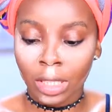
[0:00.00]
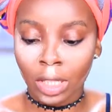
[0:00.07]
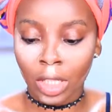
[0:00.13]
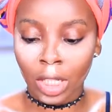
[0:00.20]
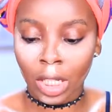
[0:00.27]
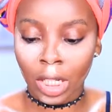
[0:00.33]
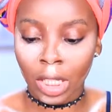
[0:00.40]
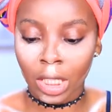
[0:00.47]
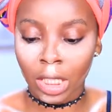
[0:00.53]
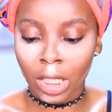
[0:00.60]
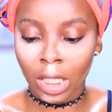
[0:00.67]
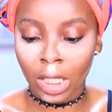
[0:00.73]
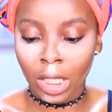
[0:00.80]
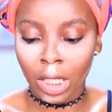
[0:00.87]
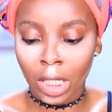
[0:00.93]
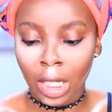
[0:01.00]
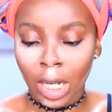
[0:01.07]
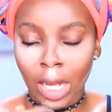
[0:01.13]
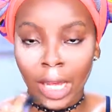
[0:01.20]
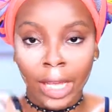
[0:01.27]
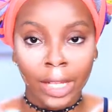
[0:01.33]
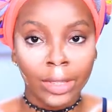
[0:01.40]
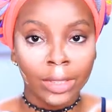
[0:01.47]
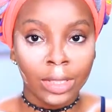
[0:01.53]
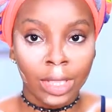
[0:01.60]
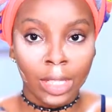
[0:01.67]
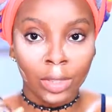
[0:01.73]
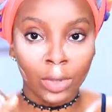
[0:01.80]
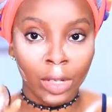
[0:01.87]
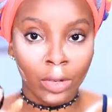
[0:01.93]
the shade
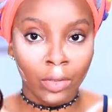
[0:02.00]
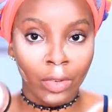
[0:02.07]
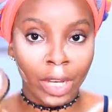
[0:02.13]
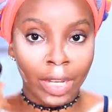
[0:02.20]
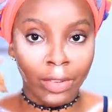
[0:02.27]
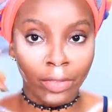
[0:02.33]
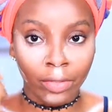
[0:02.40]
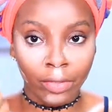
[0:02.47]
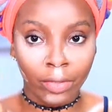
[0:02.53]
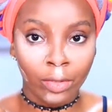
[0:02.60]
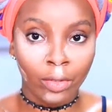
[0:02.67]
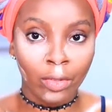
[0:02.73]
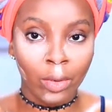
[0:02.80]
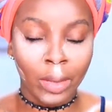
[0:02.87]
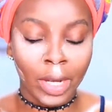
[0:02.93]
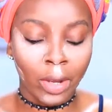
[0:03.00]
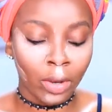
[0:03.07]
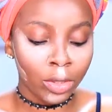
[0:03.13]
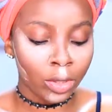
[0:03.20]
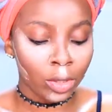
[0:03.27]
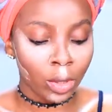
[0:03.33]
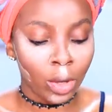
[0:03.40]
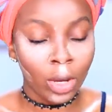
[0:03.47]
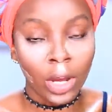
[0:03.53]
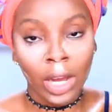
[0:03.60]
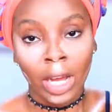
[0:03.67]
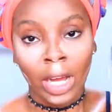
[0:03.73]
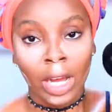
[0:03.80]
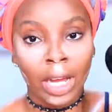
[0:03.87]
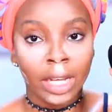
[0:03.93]
LZ25 for my contour,
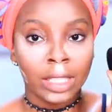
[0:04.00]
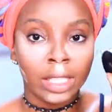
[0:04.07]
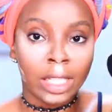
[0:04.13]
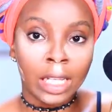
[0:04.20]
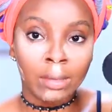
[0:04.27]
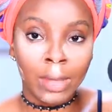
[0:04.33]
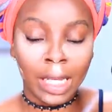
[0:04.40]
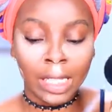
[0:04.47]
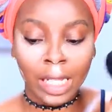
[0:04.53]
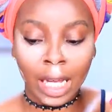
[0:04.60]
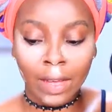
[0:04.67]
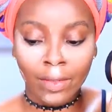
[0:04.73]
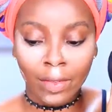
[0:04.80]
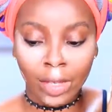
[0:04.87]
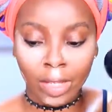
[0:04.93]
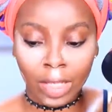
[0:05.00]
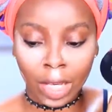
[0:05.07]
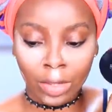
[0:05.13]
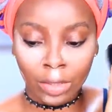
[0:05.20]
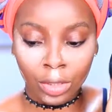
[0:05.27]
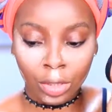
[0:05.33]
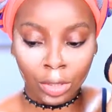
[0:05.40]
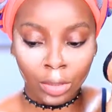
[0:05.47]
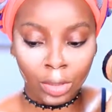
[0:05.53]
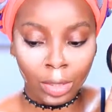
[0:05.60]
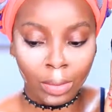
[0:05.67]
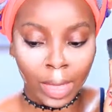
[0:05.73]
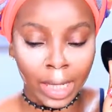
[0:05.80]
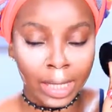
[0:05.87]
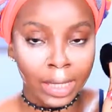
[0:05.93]
and to set my entire face, I'll
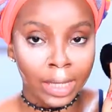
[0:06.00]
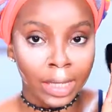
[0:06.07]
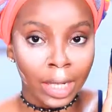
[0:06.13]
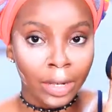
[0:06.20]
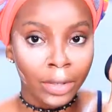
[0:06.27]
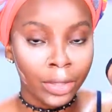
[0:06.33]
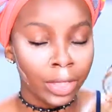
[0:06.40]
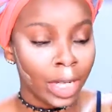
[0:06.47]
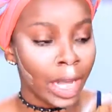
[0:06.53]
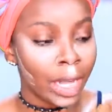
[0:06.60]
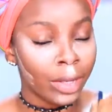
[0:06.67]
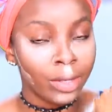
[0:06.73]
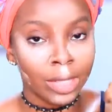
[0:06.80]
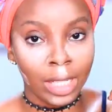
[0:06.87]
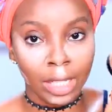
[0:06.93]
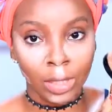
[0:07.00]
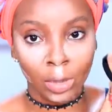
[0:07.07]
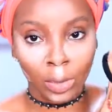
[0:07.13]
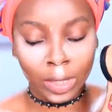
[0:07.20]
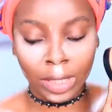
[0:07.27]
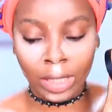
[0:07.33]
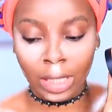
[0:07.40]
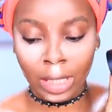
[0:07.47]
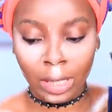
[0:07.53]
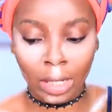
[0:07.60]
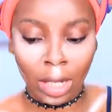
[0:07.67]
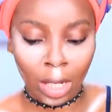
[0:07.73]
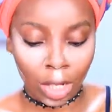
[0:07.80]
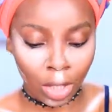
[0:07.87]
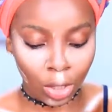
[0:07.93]
use my Zaron LZ20
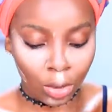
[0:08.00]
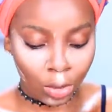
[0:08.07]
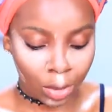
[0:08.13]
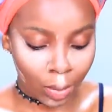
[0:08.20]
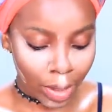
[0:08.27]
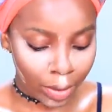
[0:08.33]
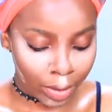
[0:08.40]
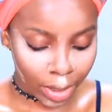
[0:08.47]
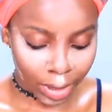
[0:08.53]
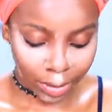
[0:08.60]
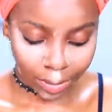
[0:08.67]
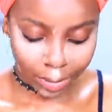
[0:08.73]
loose powder.